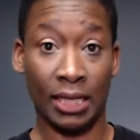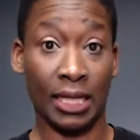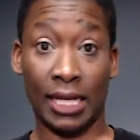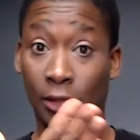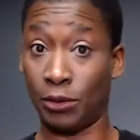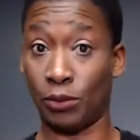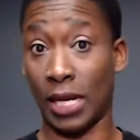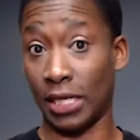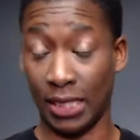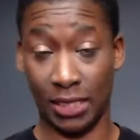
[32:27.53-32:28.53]
It helps
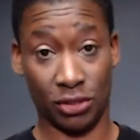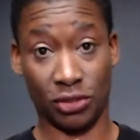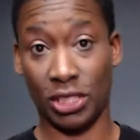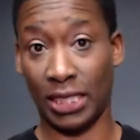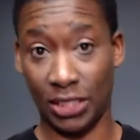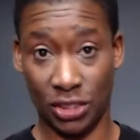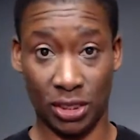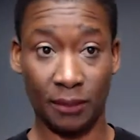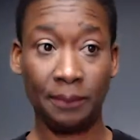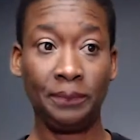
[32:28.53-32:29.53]
regulate
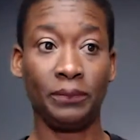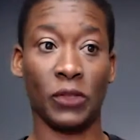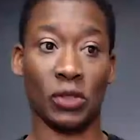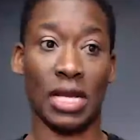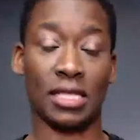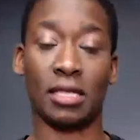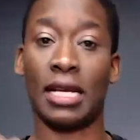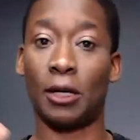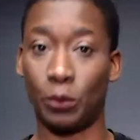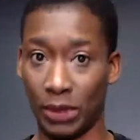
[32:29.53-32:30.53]
circulation. So that's going to
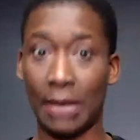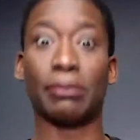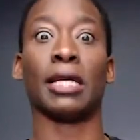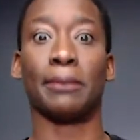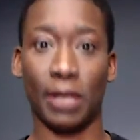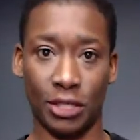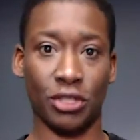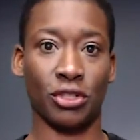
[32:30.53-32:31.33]
help with that blood pressure.